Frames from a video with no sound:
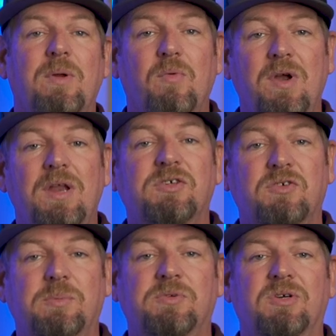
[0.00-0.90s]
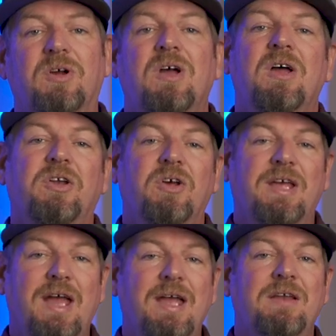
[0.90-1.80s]
be reading Scripture to
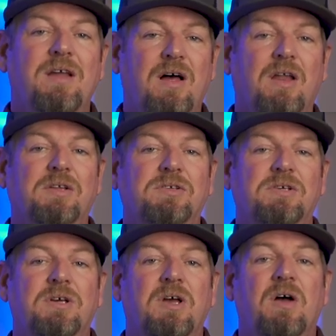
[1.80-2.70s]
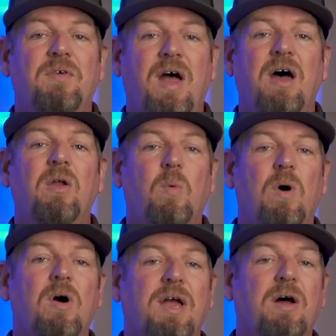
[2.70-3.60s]
gain knowledge of how to
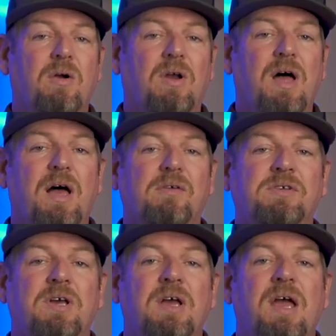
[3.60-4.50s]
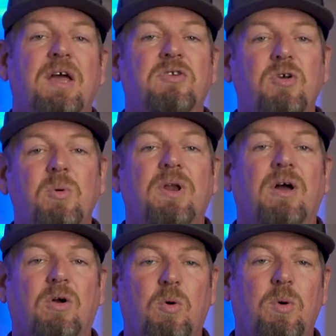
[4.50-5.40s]
walk out our lives and do it
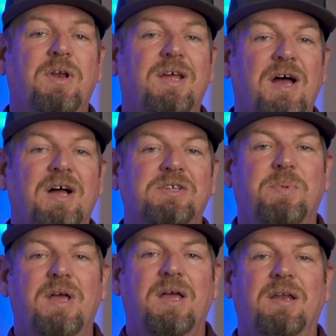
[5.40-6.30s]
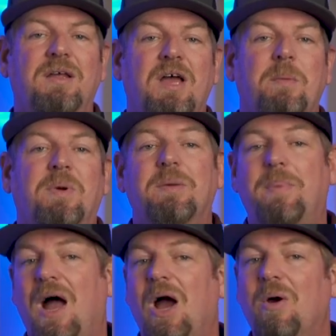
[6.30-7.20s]
according to God's plan. But the
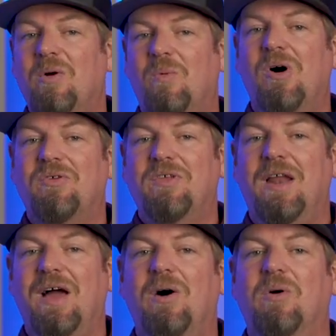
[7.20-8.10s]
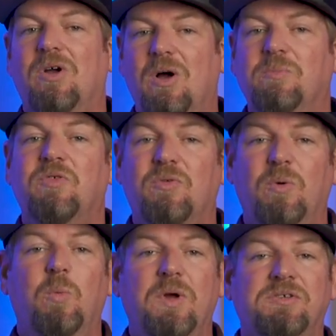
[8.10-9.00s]
power to walk that out comes
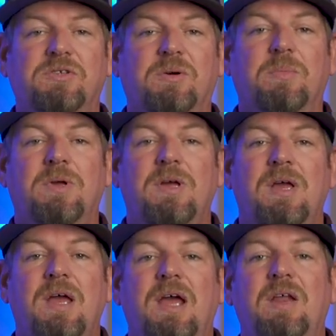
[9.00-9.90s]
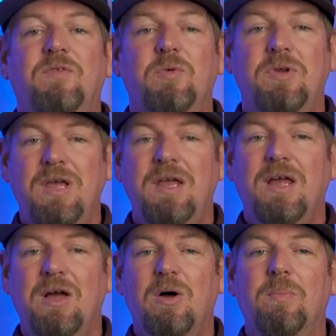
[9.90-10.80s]
through wisdom. And if you need
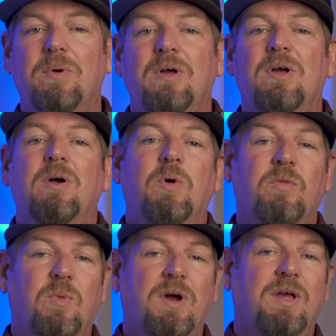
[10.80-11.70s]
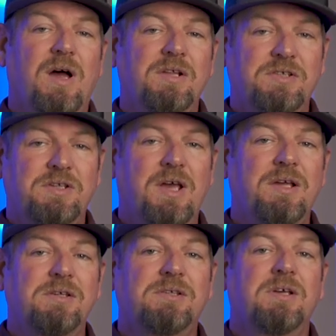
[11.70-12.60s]
help with what God
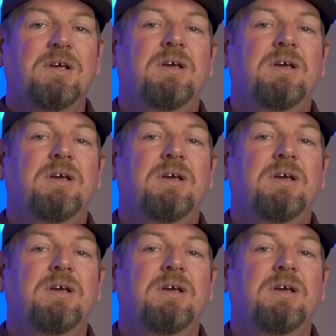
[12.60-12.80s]
says,